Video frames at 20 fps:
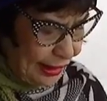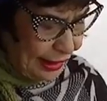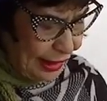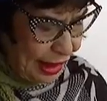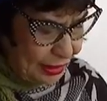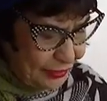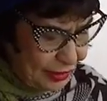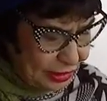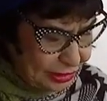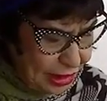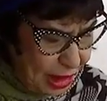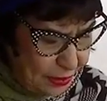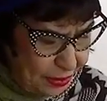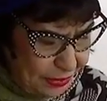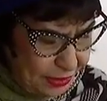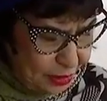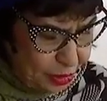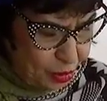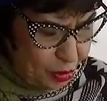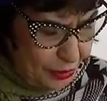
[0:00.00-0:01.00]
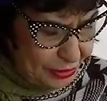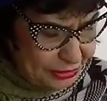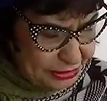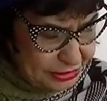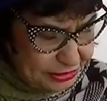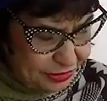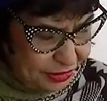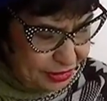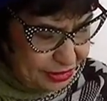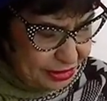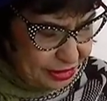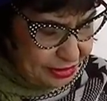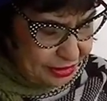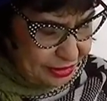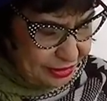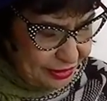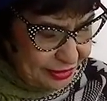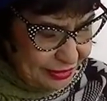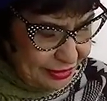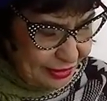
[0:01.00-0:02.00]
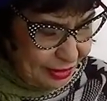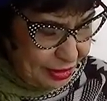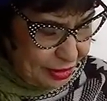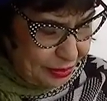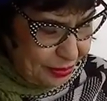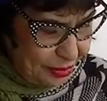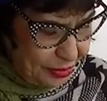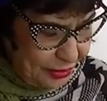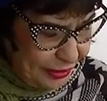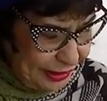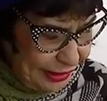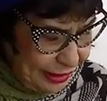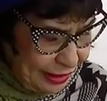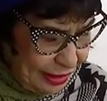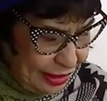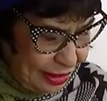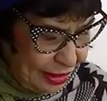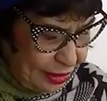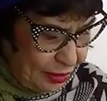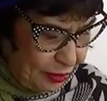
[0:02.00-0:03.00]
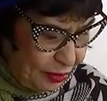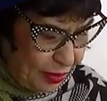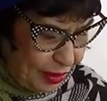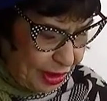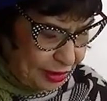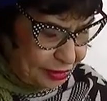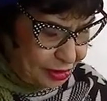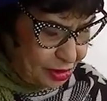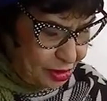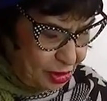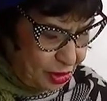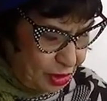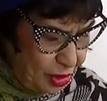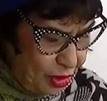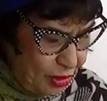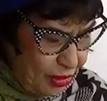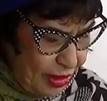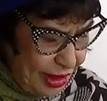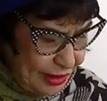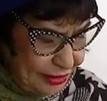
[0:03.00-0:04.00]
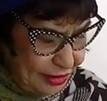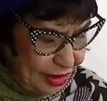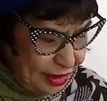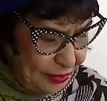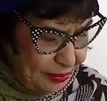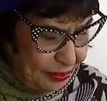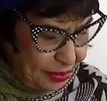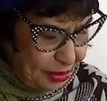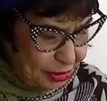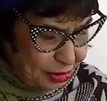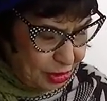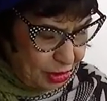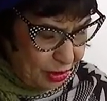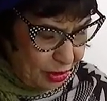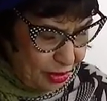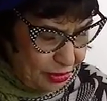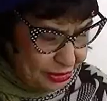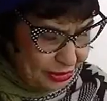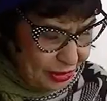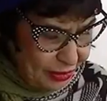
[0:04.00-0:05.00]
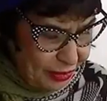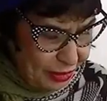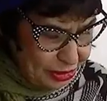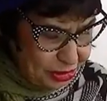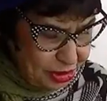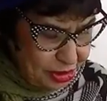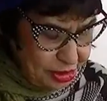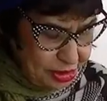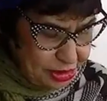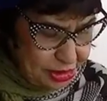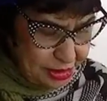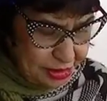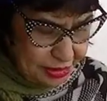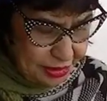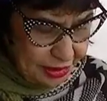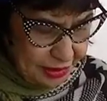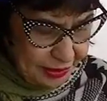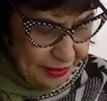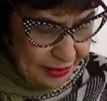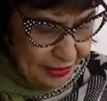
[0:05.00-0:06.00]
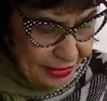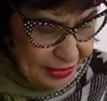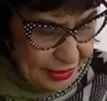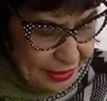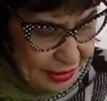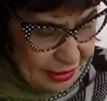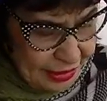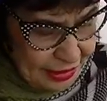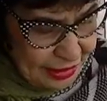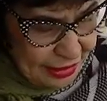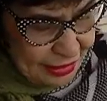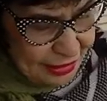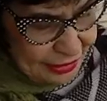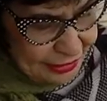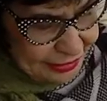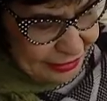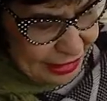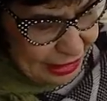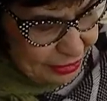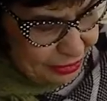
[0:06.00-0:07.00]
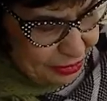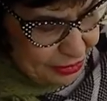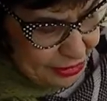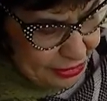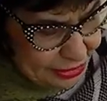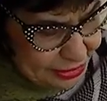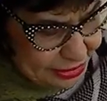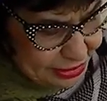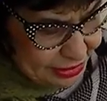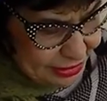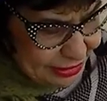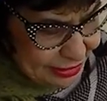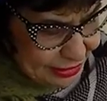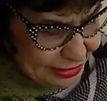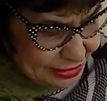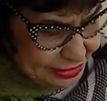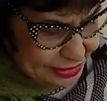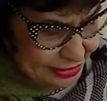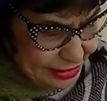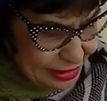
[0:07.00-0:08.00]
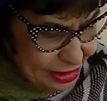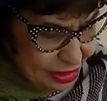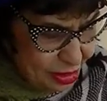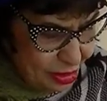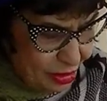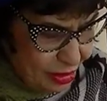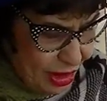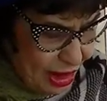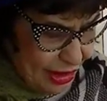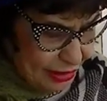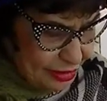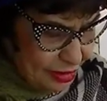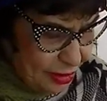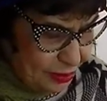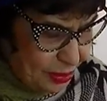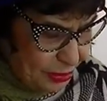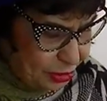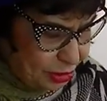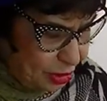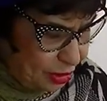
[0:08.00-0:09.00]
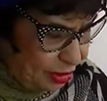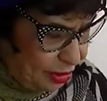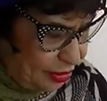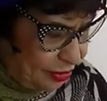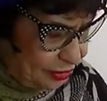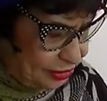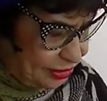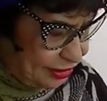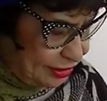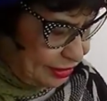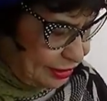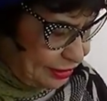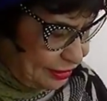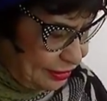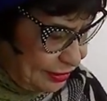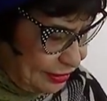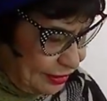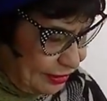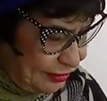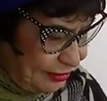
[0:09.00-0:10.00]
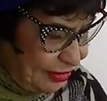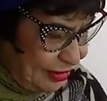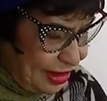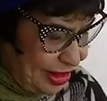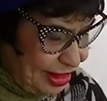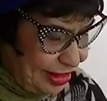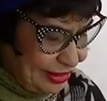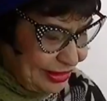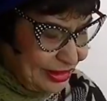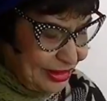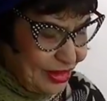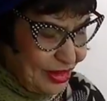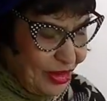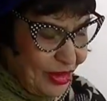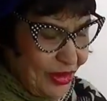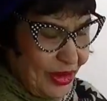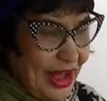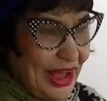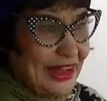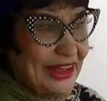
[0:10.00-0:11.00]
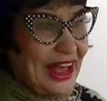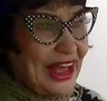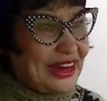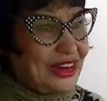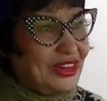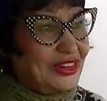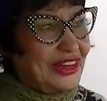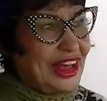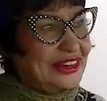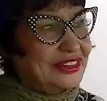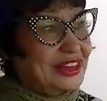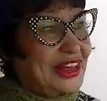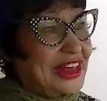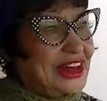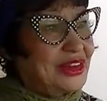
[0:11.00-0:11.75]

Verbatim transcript: I have a couple of questions for you. Oh boy. Oh, boy. Where do you go on your patrols and what do you do? Can we see you on your patrols well, no, I, I, don't like